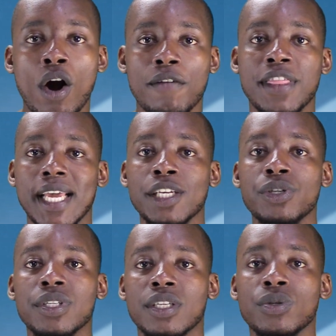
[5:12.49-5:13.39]
of the
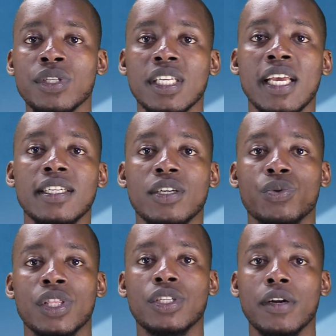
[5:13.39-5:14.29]
issues associated
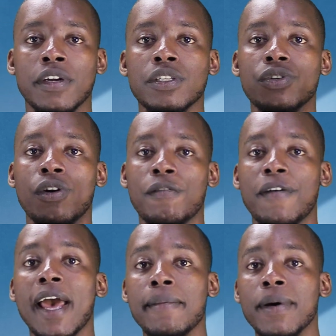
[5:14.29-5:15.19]
with terrestrial
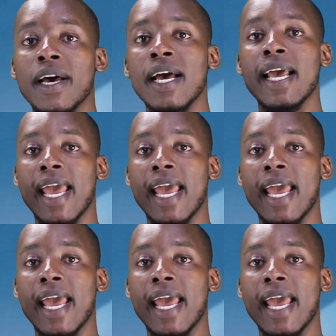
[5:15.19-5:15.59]
fiber